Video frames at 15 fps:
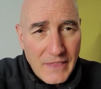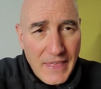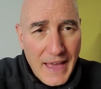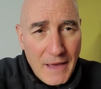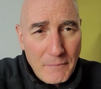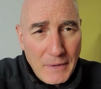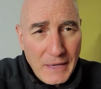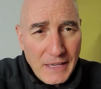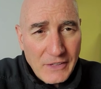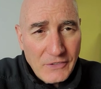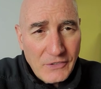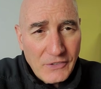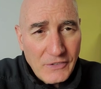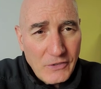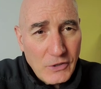That
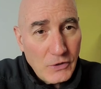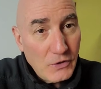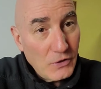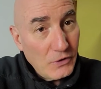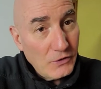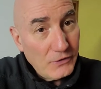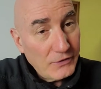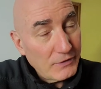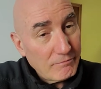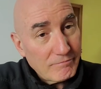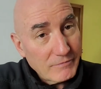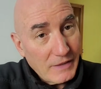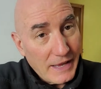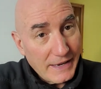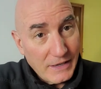means you use
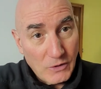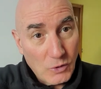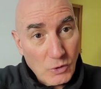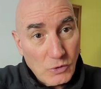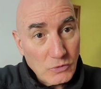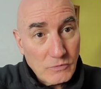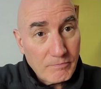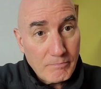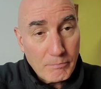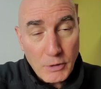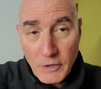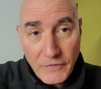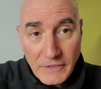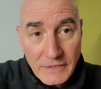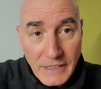like an old
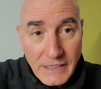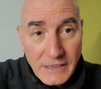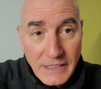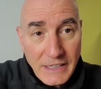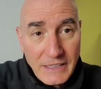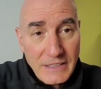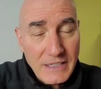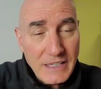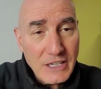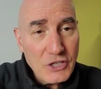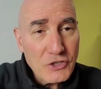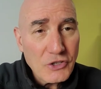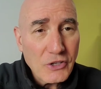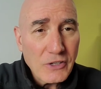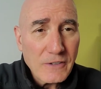perfectly clean
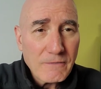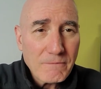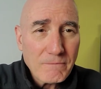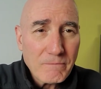t-shirt